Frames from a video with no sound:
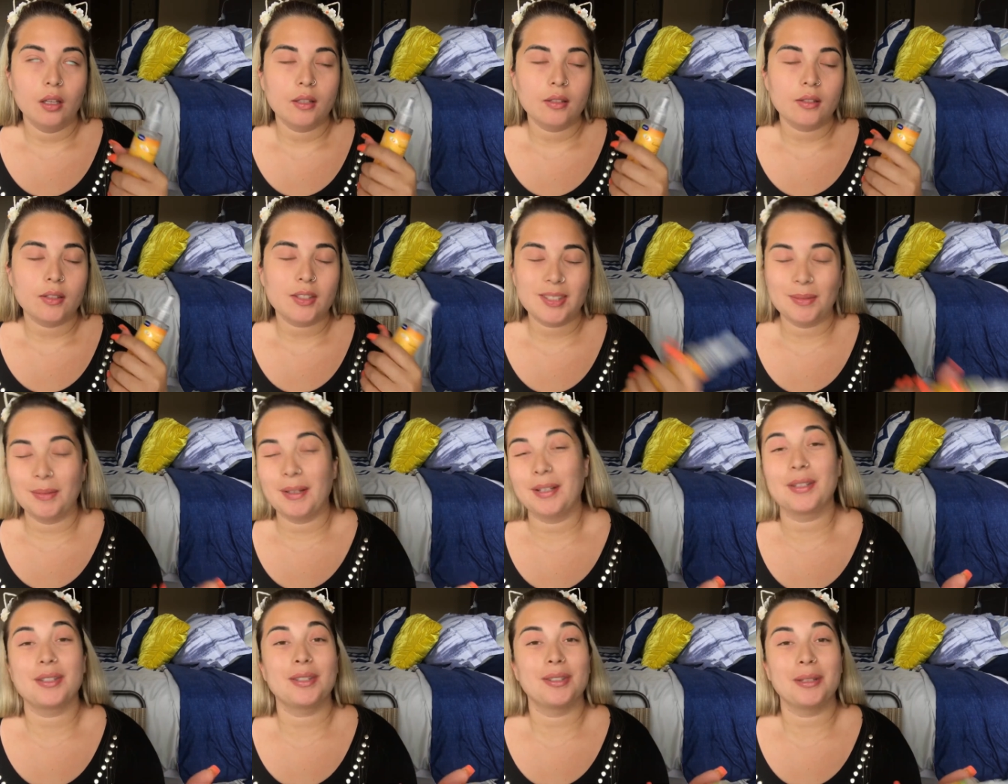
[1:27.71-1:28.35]

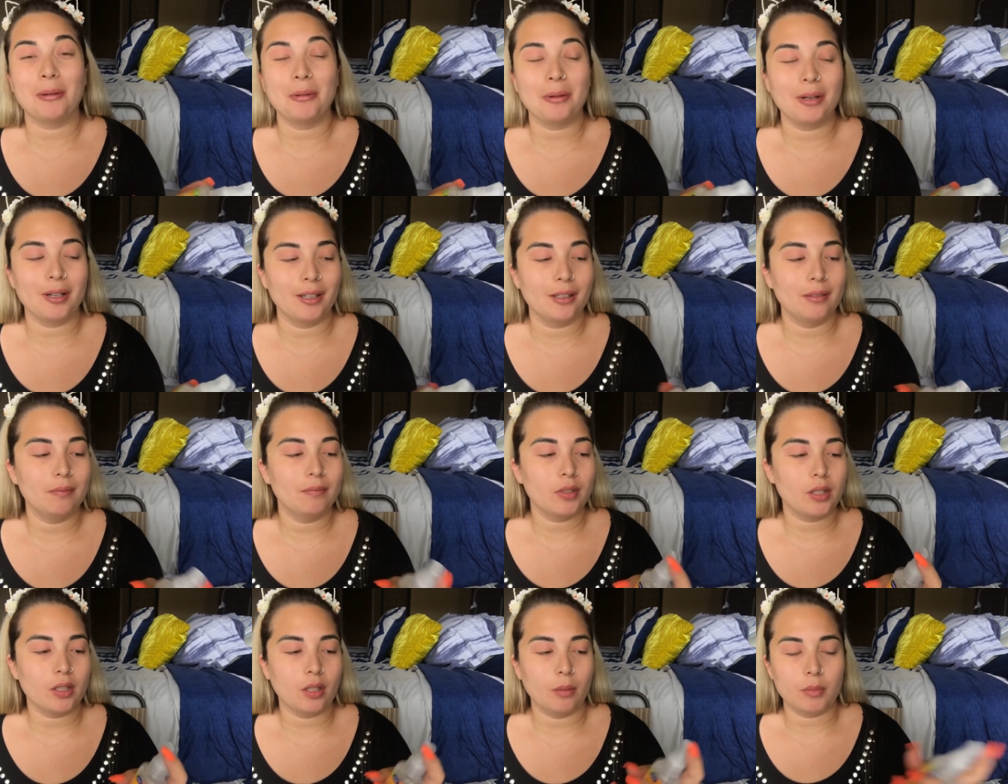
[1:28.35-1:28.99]
Smells so
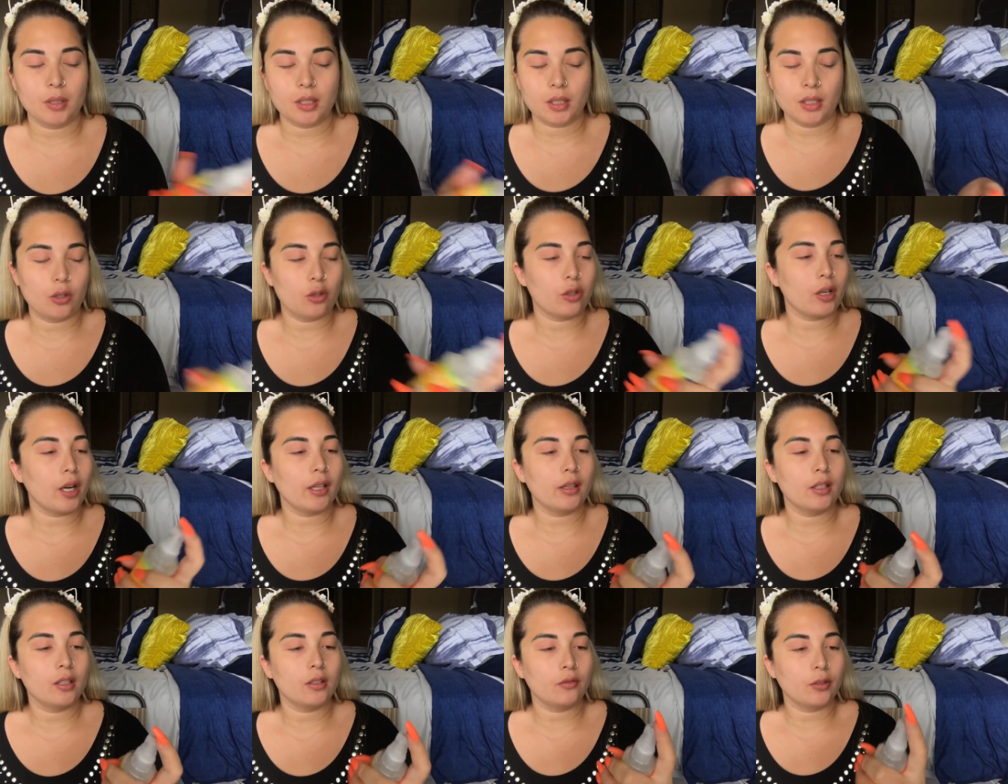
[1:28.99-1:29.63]
good, so I'm just going to
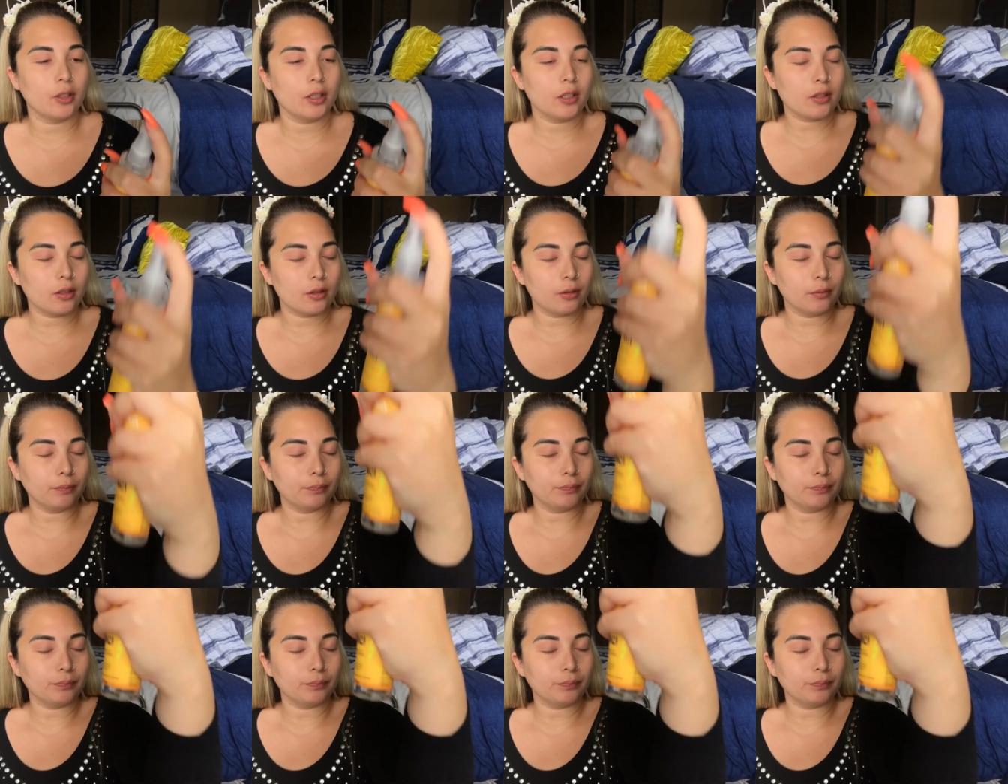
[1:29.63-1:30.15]
try this first.